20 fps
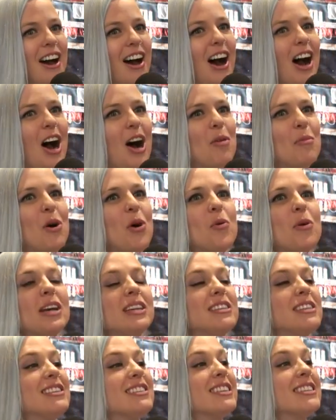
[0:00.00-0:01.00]

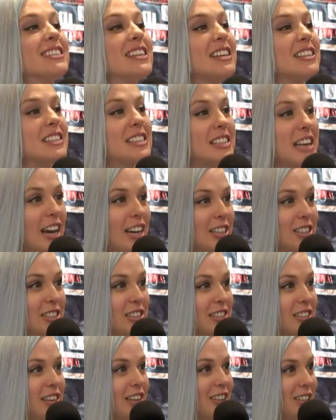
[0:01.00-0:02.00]
Oasis is a
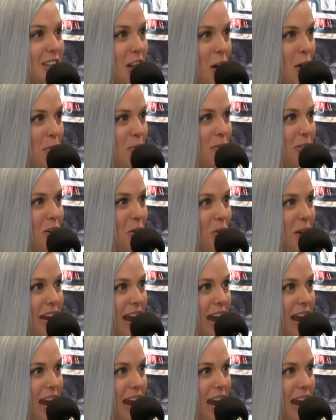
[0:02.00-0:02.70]
sex club that we